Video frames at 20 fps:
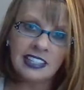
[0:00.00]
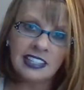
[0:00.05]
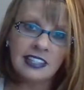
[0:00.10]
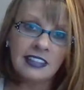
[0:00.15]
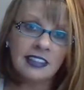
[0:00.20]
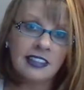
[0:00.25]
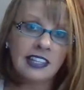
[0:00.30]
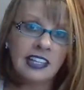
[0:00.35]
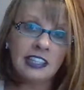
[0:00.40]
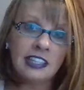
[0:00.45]

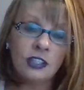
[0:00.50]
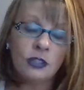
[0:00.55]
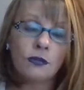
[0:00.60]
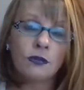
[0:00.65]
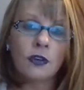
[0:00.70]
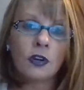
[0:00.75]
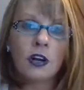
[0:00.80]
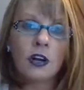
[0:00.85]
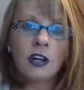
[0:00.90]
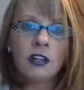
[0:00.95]
And thank you
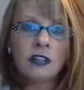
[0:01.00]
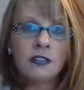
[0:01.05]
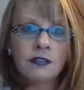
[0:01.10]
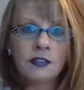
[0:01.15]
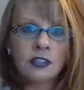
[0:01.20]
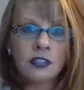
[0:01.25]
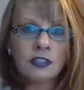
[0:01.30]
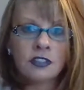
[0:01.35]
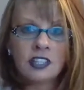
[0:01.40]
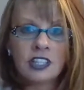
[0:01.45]
for all of
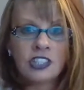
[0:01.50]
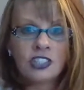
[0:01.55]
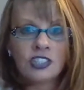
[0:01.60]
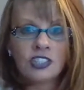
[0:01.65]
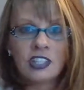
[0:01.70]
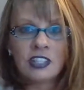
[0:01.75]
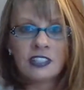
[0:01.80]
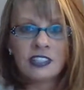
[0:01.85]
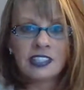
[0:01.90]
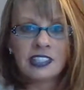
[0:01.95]
your likes,
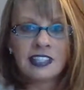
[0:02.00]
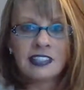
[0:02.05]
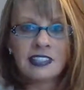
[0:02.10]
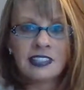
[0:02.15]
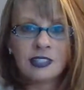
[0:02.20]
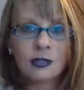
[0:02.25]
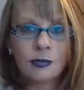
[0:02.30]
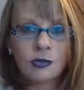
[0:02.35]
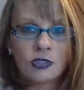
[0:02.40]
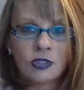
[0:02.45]
shares, and
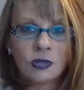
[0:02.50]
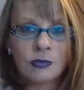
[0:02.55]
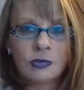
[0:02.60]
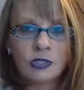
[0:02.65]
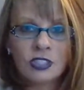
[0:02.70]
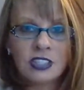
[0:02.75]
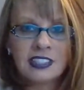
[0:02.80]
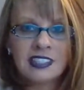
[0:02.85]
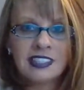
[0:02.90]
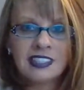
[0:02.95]

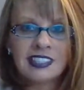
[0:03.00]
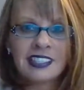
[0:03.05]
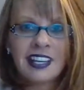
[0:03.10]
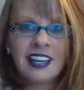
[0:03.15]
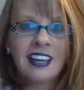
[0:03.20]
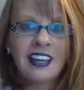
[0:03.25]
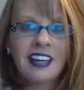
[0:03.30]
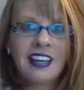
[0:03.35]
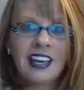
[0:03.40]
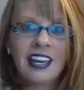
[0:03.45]
subscriptions,
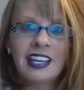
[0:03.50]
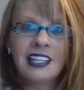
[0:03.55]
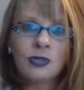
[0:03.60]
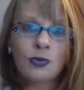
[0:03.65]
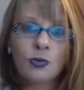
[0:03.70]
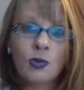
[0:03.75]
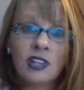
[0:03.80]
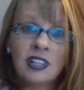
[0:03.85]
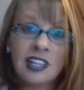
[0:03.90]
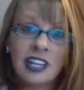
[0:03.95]
as
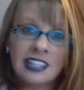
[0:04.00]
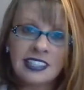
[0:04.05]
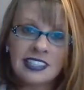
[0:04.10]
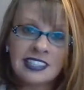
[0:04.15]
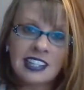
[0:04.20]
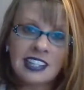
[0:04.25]
well as